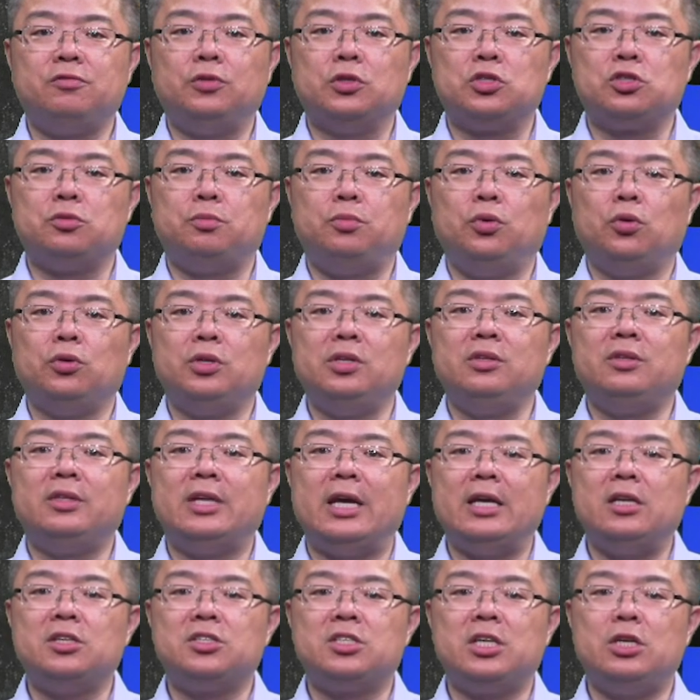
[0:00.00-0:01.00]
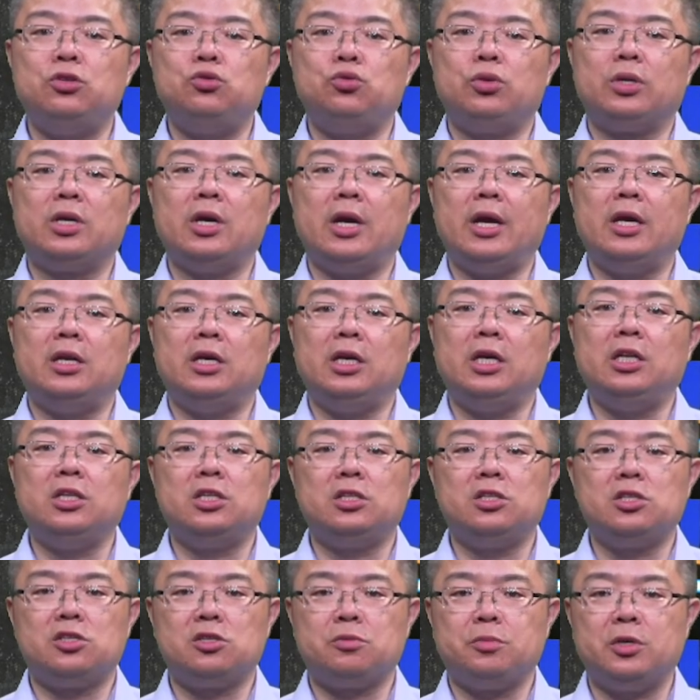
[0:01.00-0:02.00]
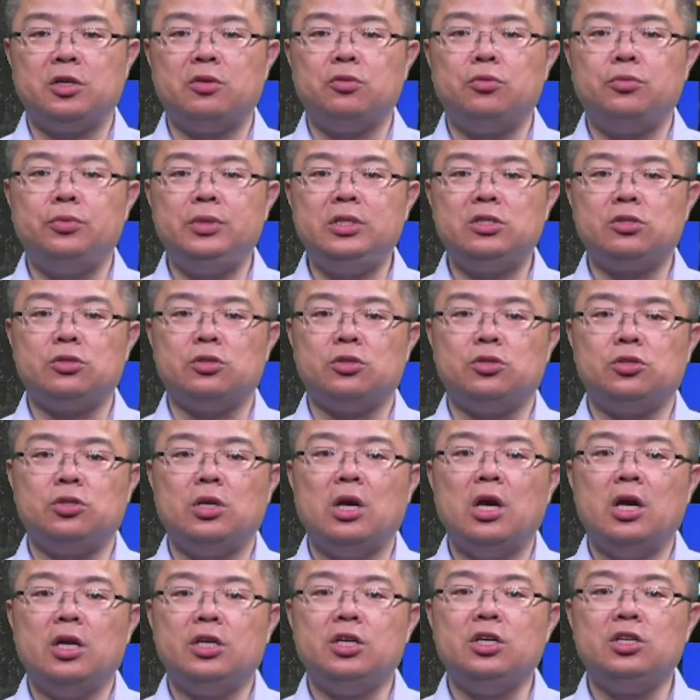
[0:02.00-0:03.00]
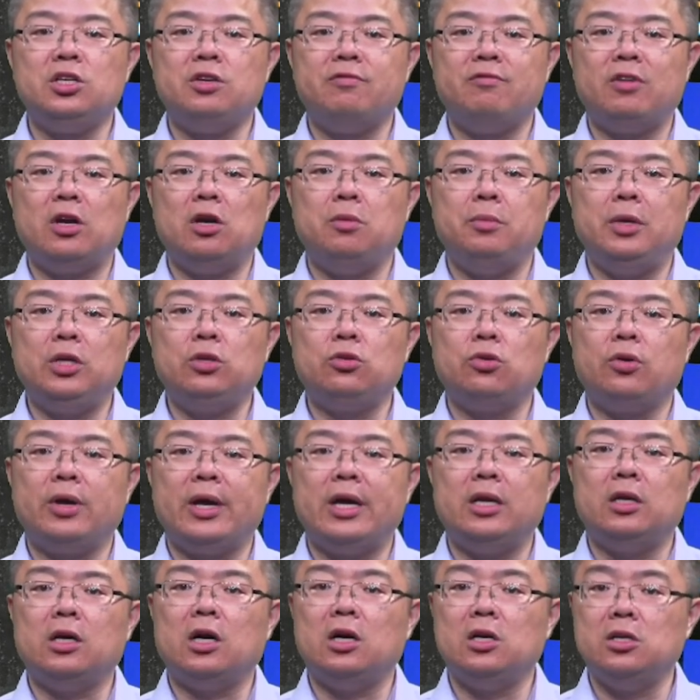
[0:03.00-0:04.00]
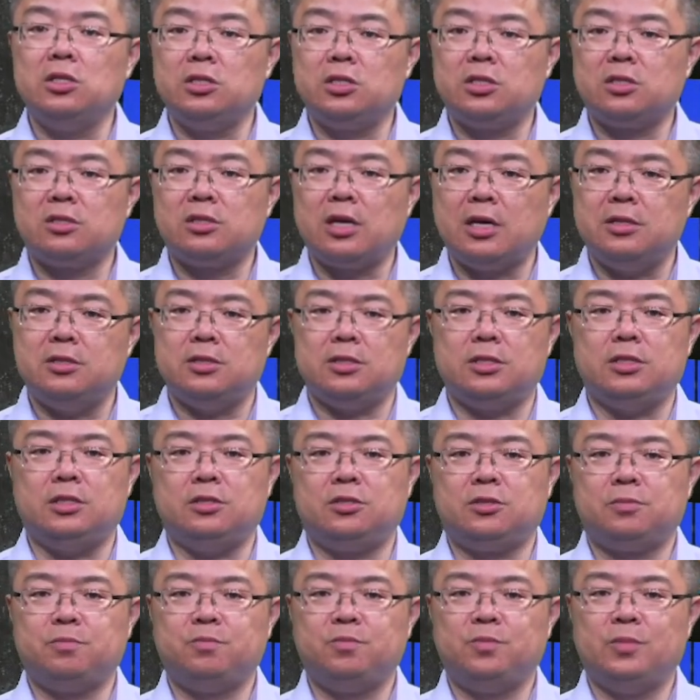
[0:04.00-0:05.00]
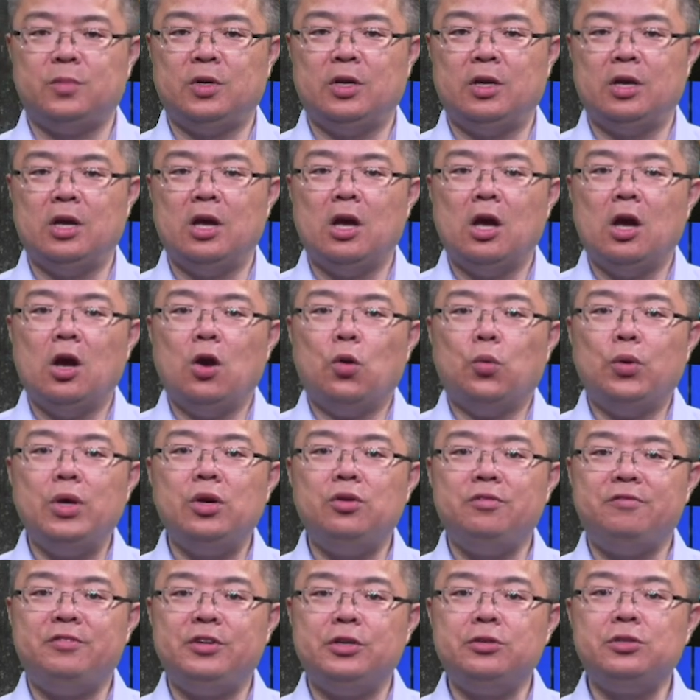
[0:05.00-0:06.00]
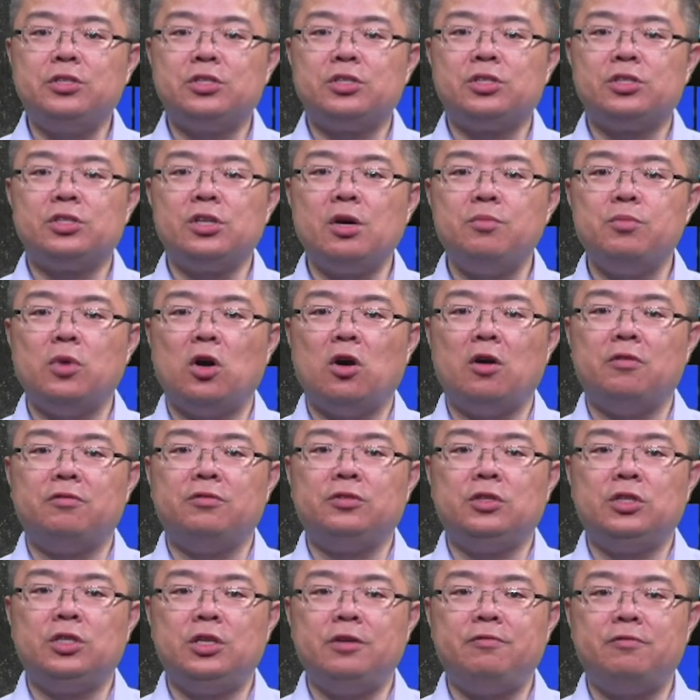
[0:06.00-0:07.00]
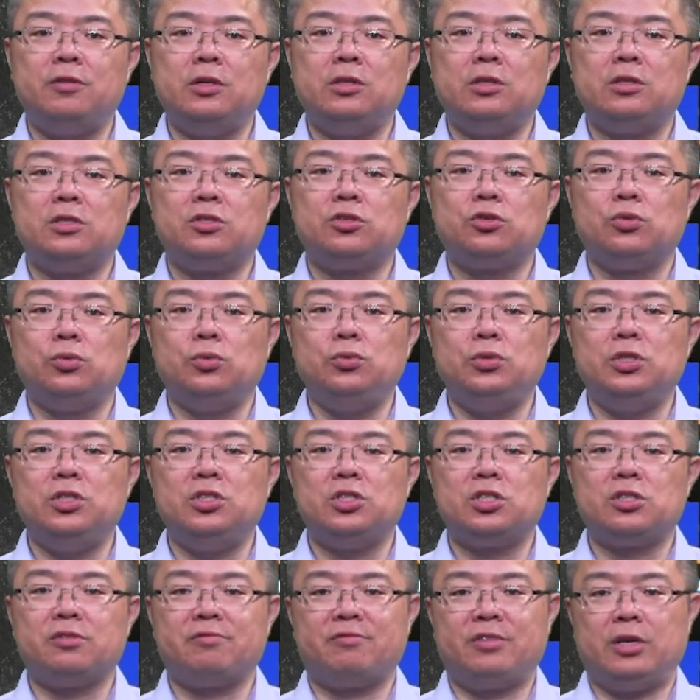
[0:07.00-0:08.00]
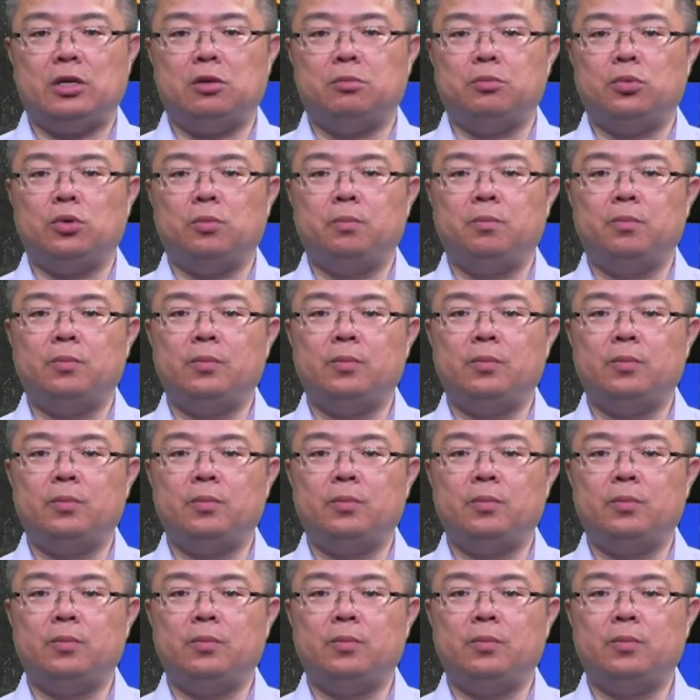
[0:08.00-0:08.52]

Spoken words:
for supporting data-centric and interdisciplinary research in environmental and earth sciences. We reviewed some of different solutions available,